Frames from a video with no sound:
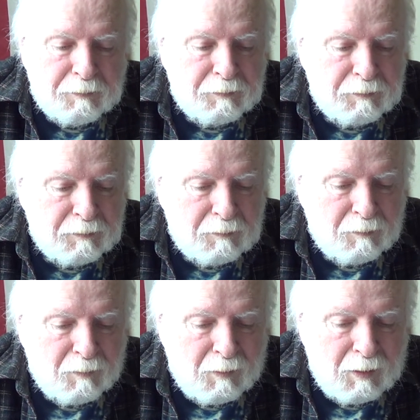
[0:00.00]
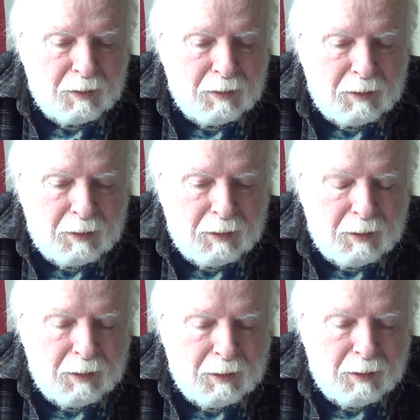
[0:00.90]

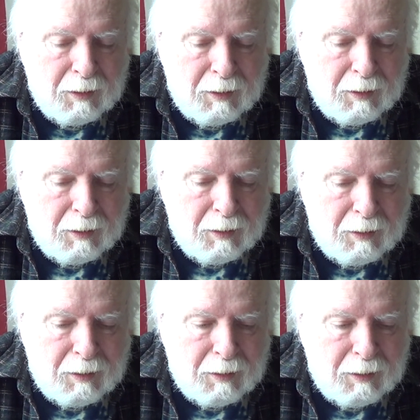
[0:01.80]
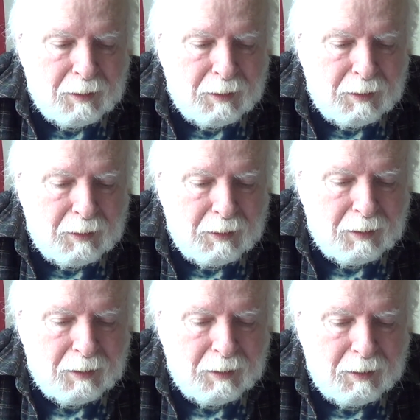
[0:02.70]

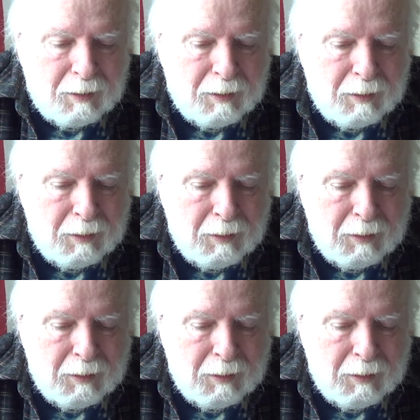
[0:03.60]
(silence)